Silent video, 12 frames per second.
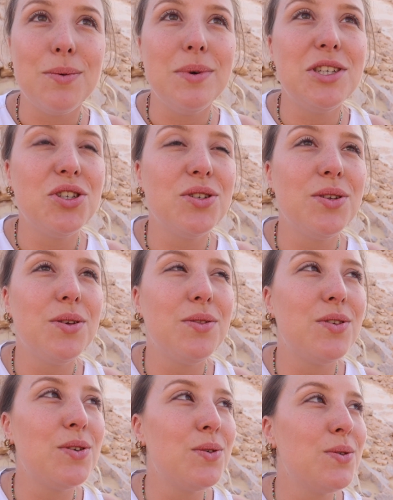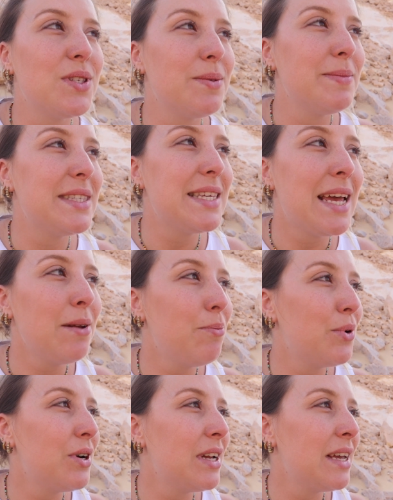We should do some
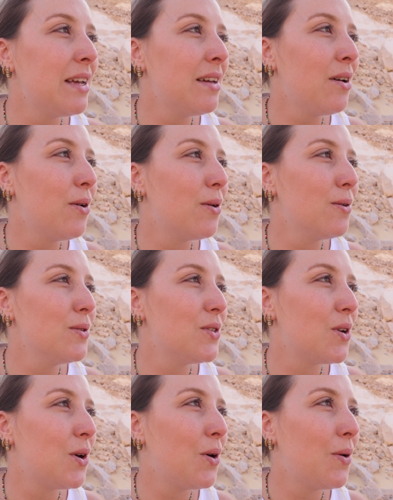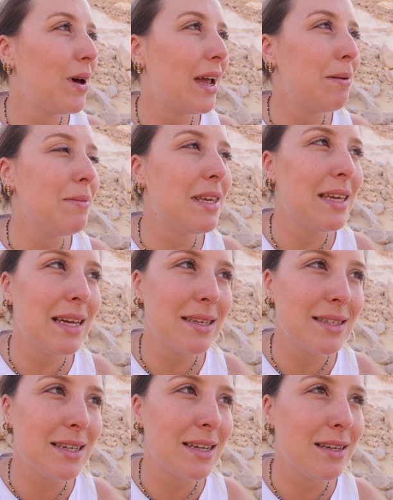sandboarding. Also, I'm
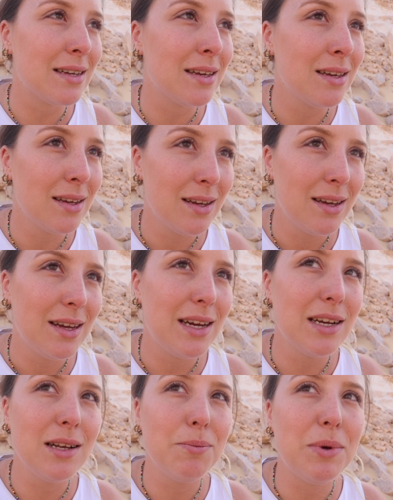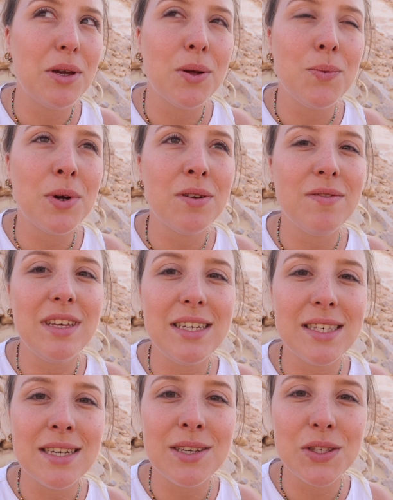guessing it'll be on one of
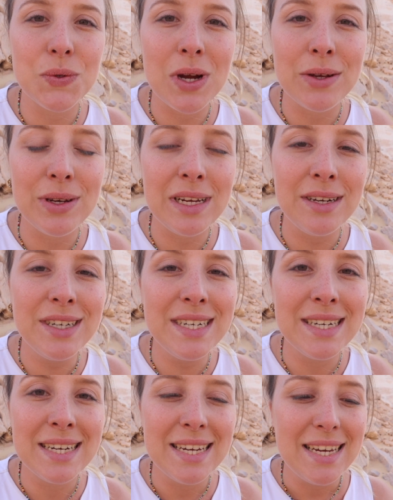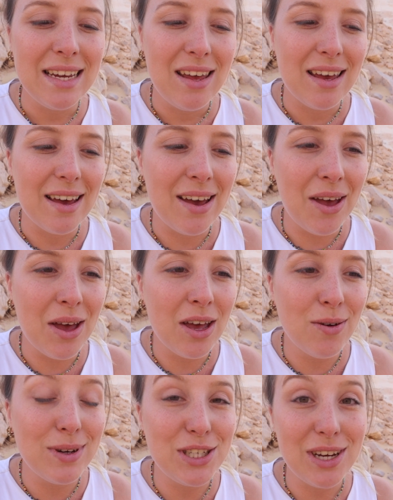these hills around here,
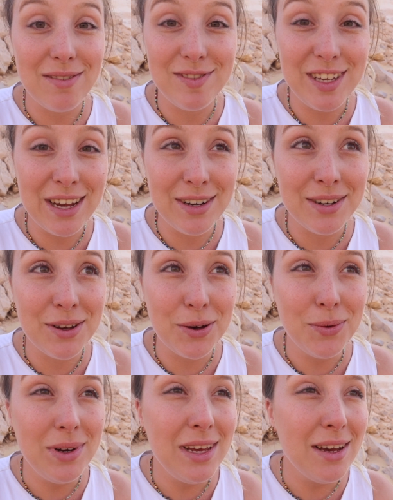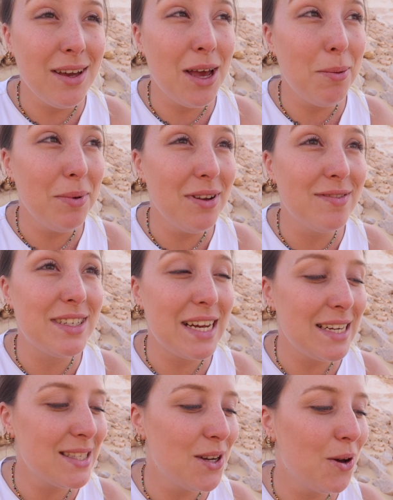which I've done only a couple of
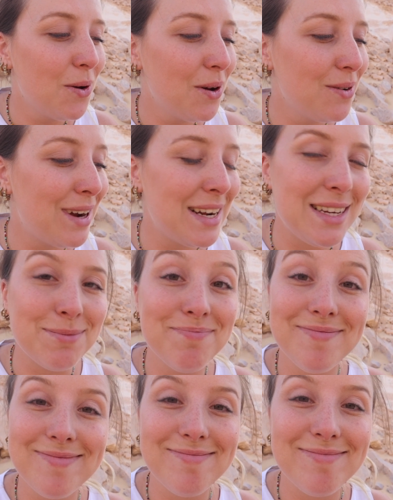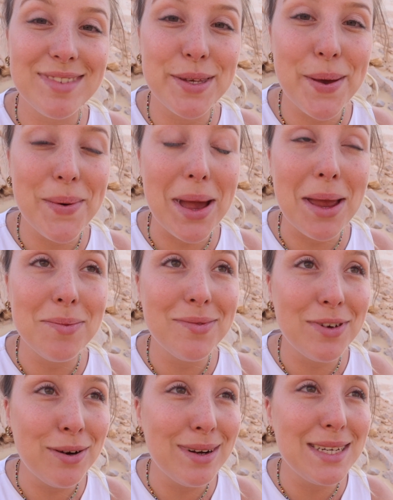days ago already. So I'm
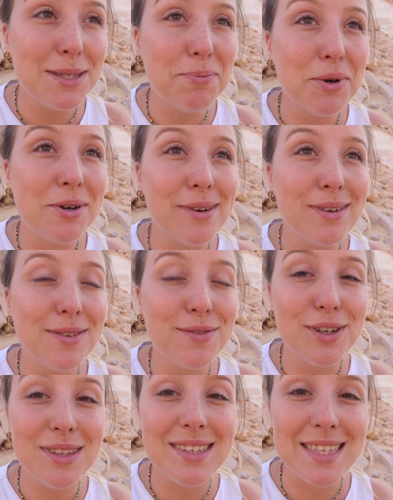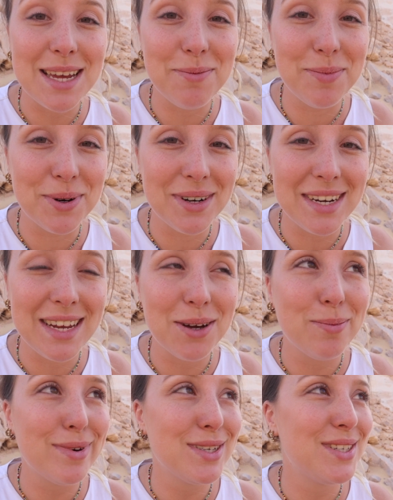very spoiled for the sandboarding
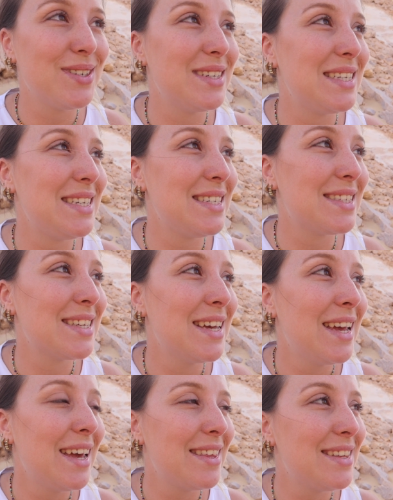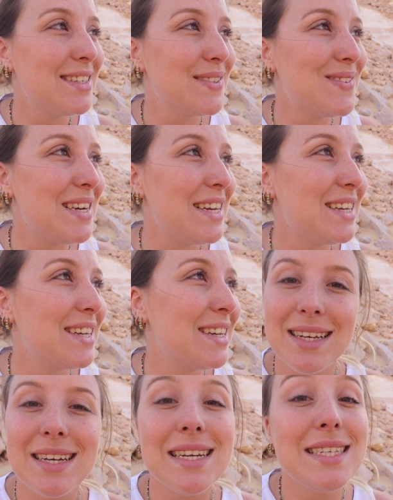opportunities this week.
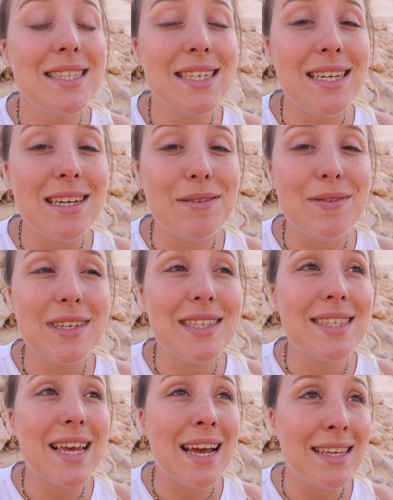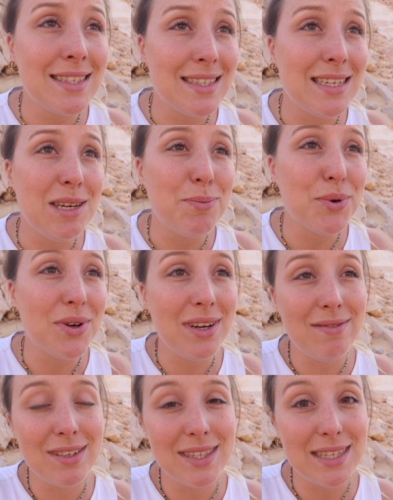Let's see if it's as steep or
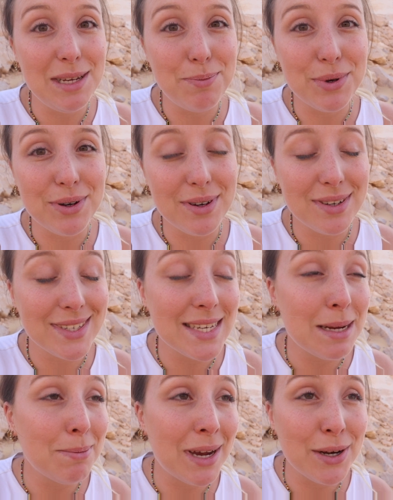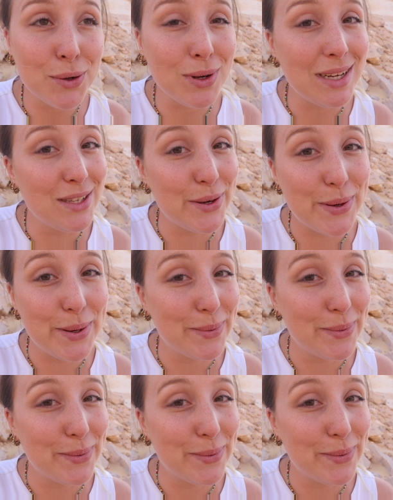even steeper, because I might only do it